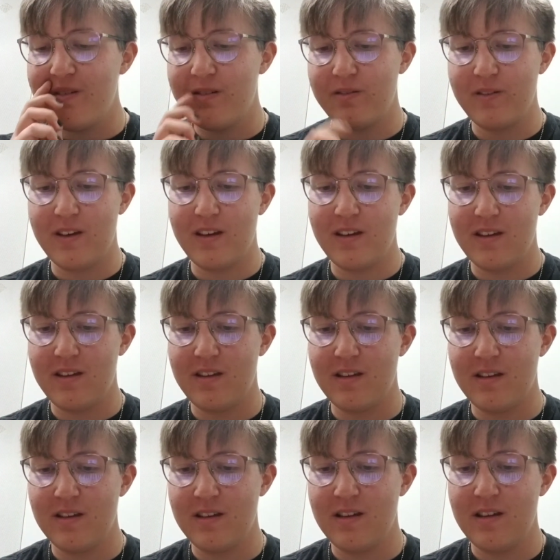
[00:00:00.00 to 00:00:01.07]
Wait,
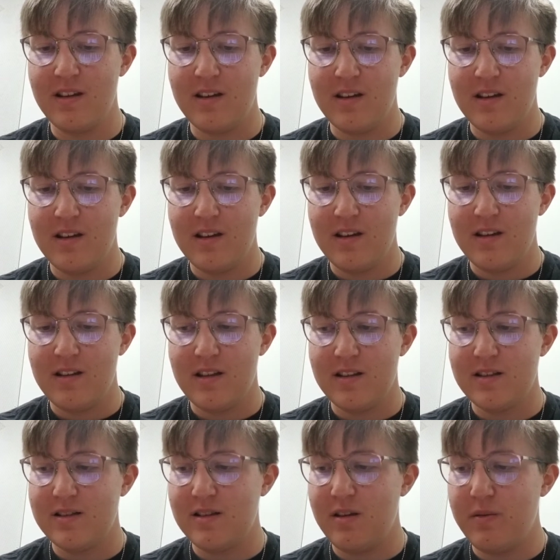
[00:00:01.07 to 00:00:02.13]

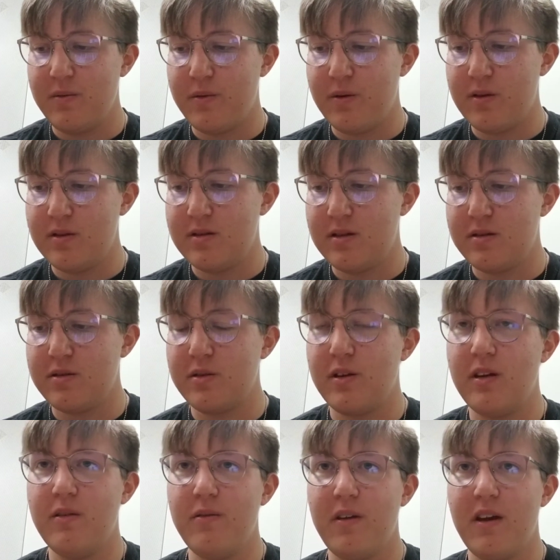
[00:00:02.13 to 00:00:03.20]
let's see for us. So
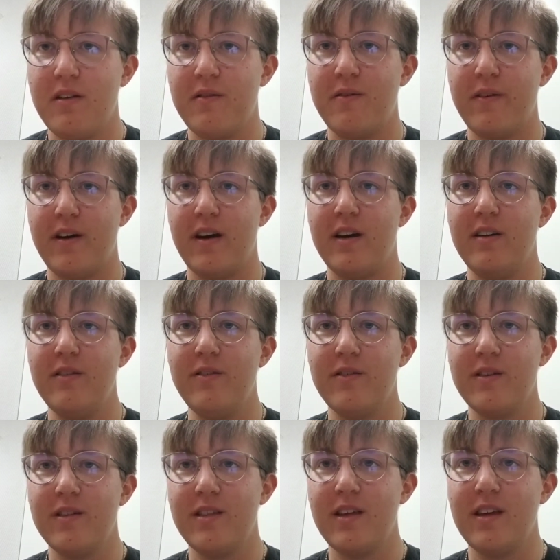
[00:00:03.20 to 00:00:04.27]
E flat five,
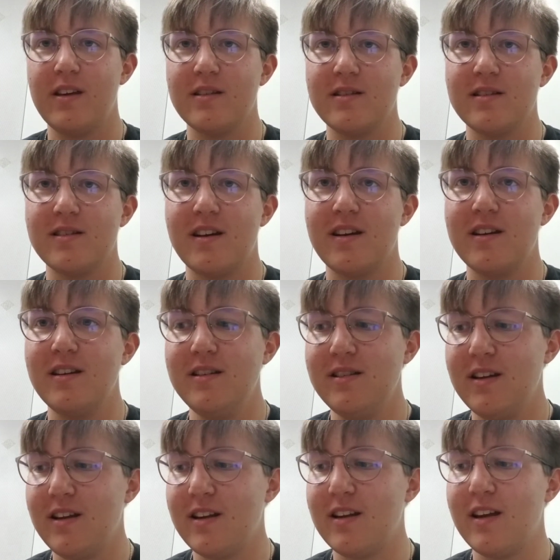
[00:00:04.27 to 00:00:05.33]
I think, is as high as
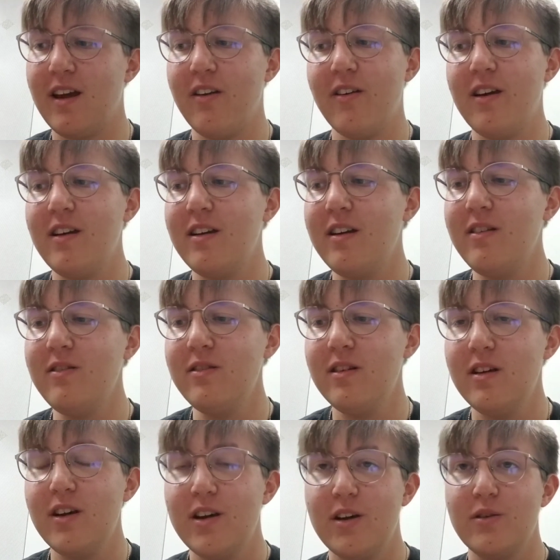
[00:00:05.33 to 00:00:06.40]
I can get right now,
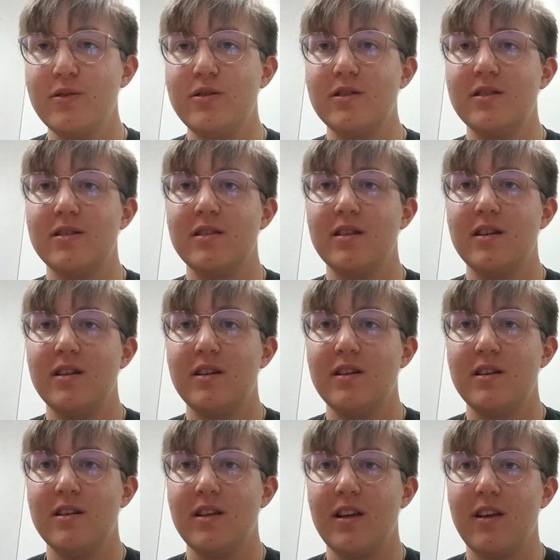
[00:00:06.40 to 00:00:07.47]
which is
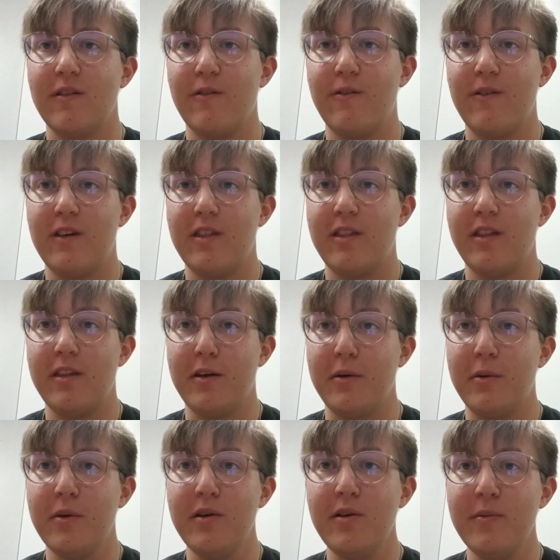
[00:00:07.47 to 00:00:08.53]
like a fifth
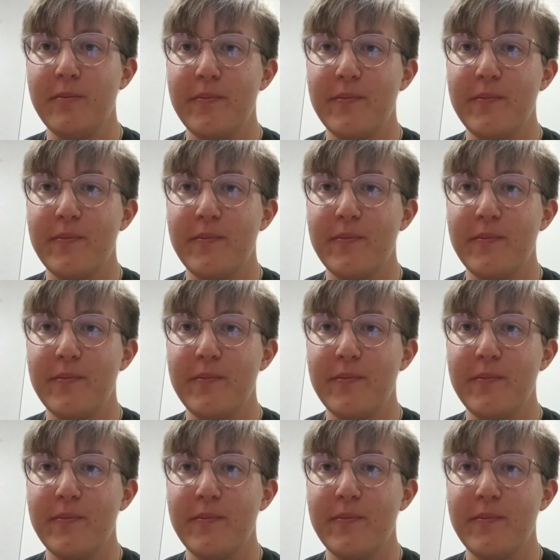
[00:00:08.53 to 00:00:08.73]
lower.